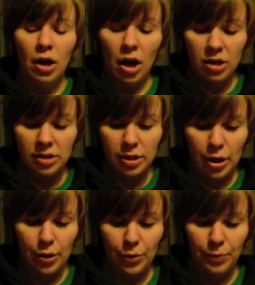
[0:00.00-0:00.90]

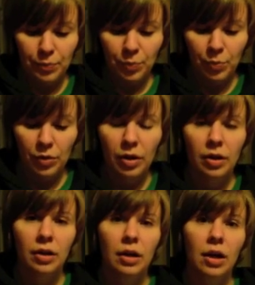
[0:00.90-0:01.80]
Also,
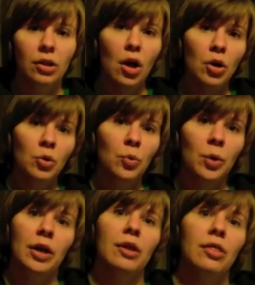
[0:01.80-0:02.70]
along
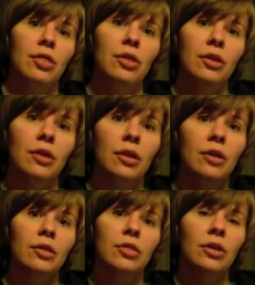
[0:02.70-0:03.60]
with
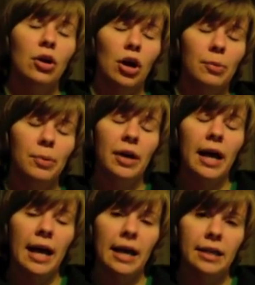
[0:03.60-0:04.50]
the
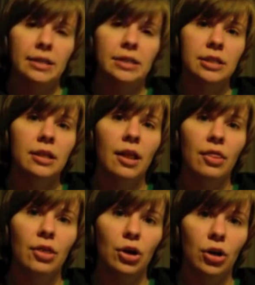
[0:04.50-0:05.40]
carpet and
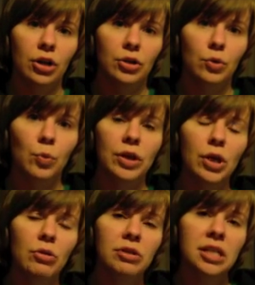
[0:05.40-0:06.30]
the curtain, we
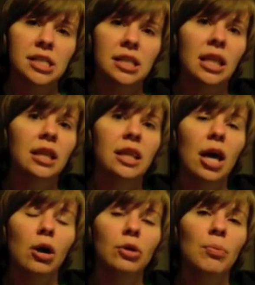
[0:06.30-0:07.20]
notice that
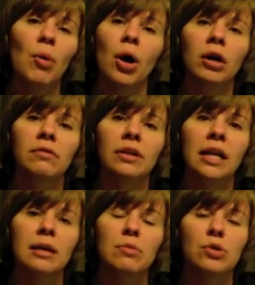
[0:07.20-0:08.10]
the only part of
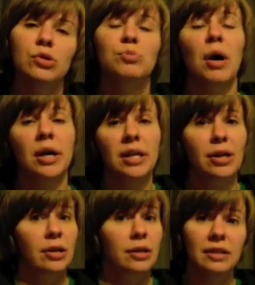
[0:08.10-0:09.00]
Lady Muse's
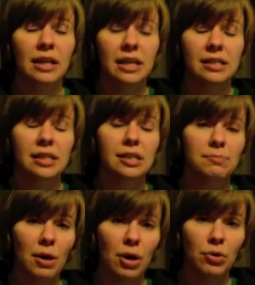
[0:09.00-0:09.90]
body that is
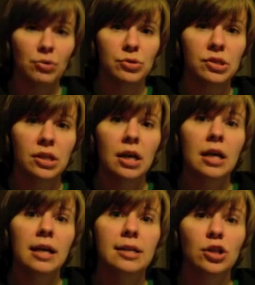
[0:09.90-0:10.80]
exposed
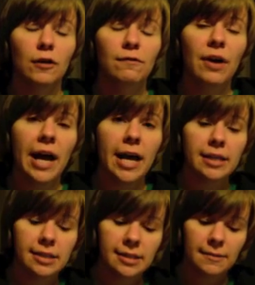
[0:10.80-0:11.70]
is her
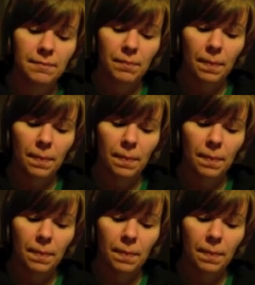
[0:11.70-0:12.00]
face.